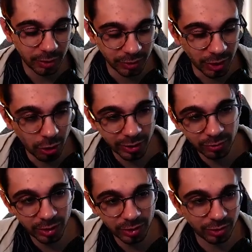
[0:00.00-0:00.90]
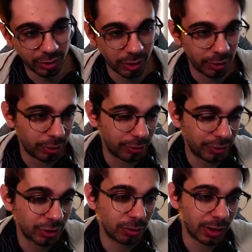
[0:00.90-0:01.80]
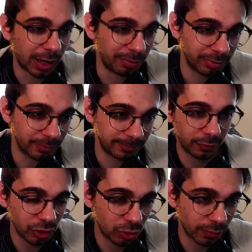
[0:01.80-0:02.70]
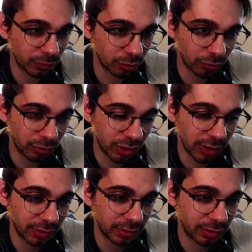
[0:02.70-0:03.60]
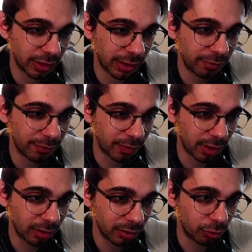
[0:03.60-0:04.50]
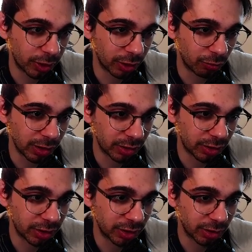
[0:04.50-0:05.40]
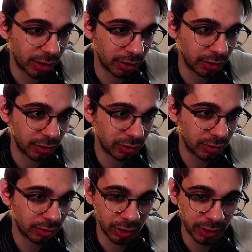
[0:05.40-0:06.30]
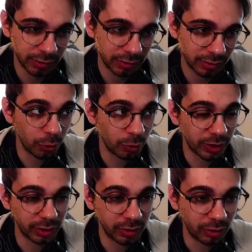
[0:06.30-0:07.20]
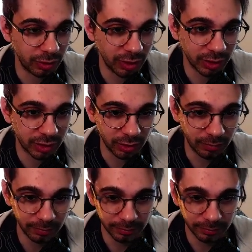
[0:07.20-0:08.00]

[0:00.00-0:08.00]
now let's create an actual app. First, you have to delete every file. So you can right click and hit delete, or you can hit the delete key,